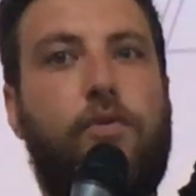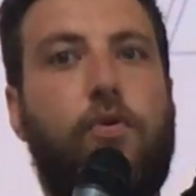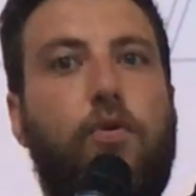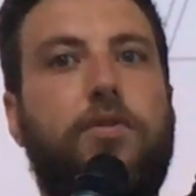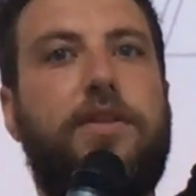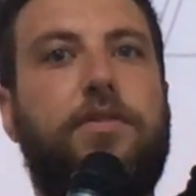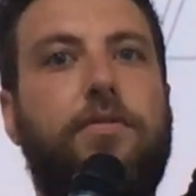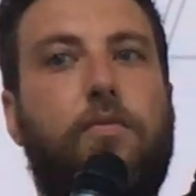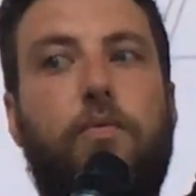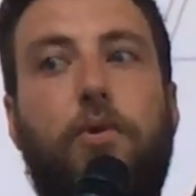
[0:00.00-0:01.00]
Who
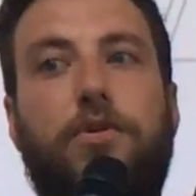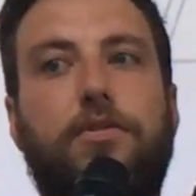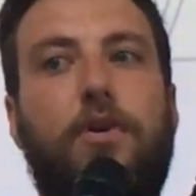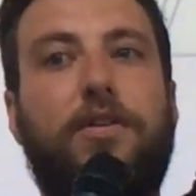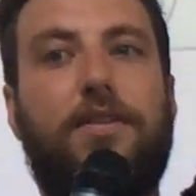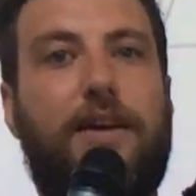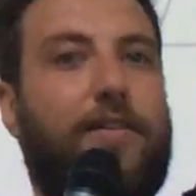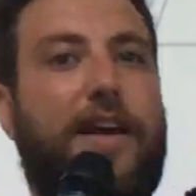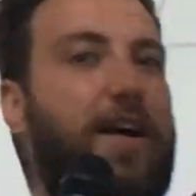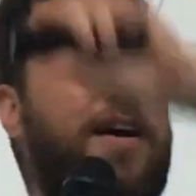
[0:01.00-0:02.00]
would not?
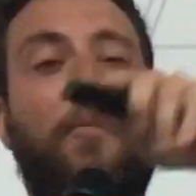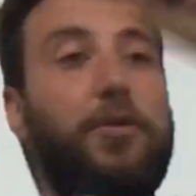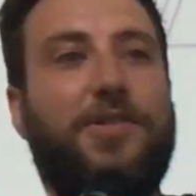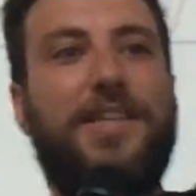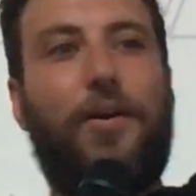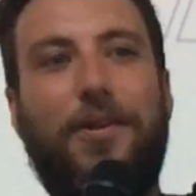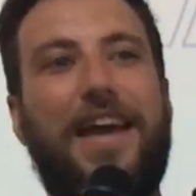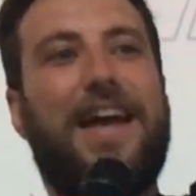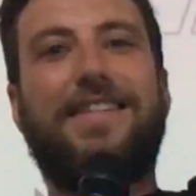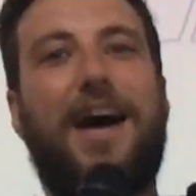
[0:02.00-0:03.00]
I want to see all the
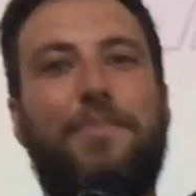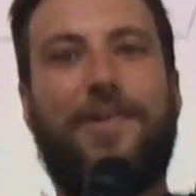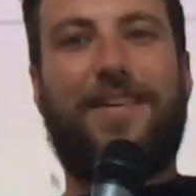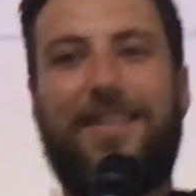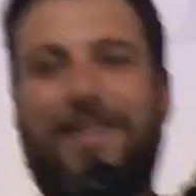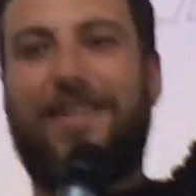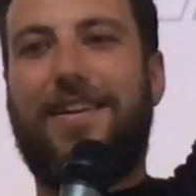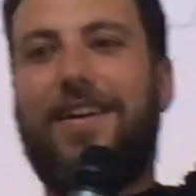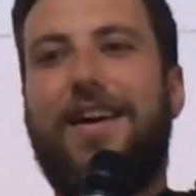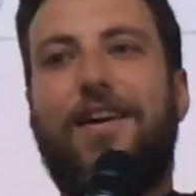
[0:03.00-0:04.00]
hands up.
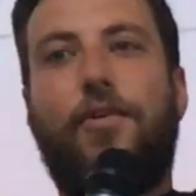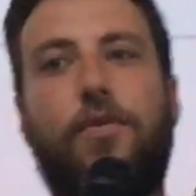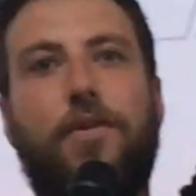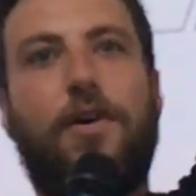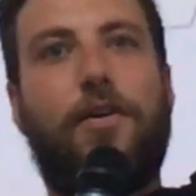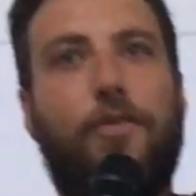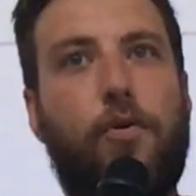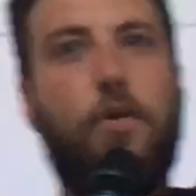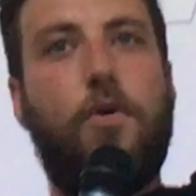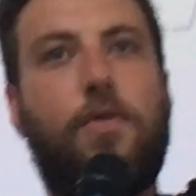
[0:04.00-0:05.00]
Who
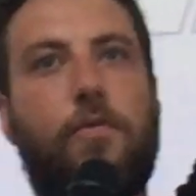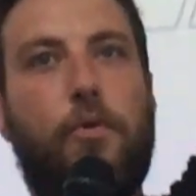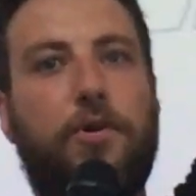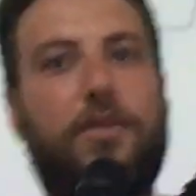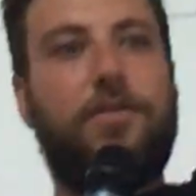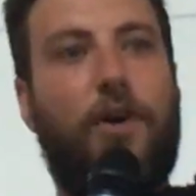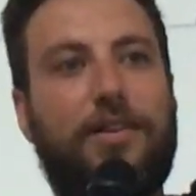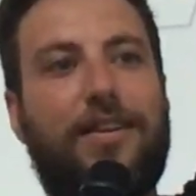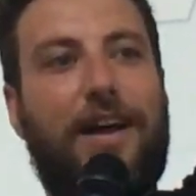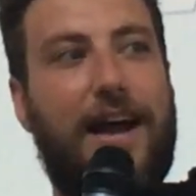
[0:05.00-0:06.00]
would
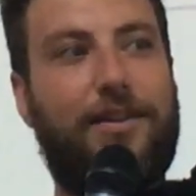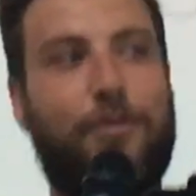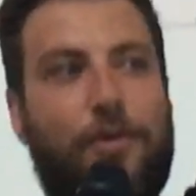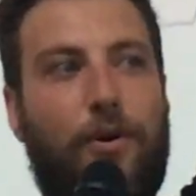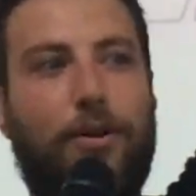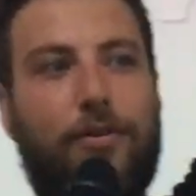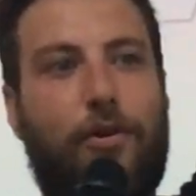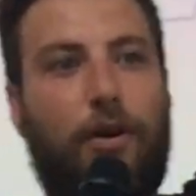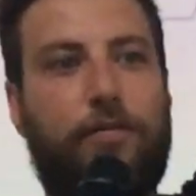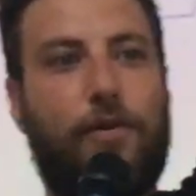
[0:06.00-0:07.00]
not like to cold
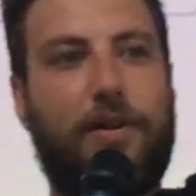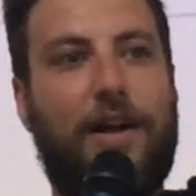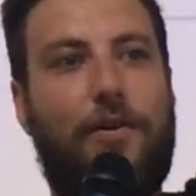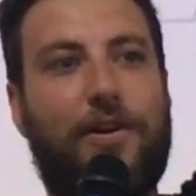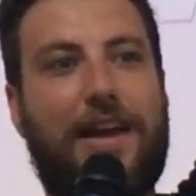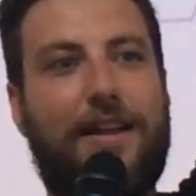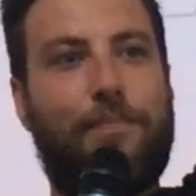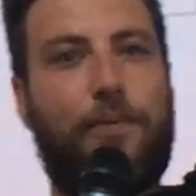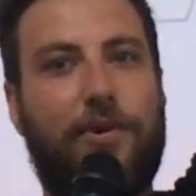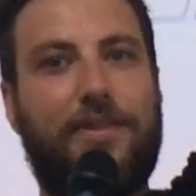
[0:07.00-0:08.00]
call for an hour
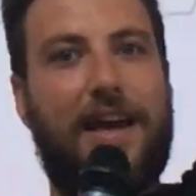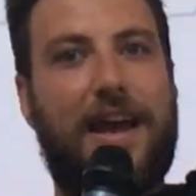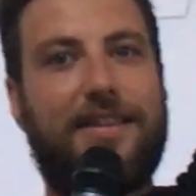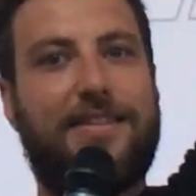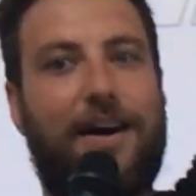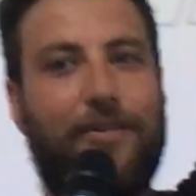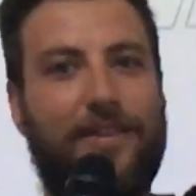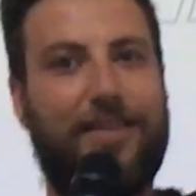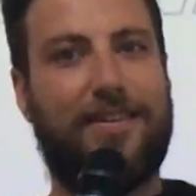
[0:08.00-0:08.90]
can put their hands down.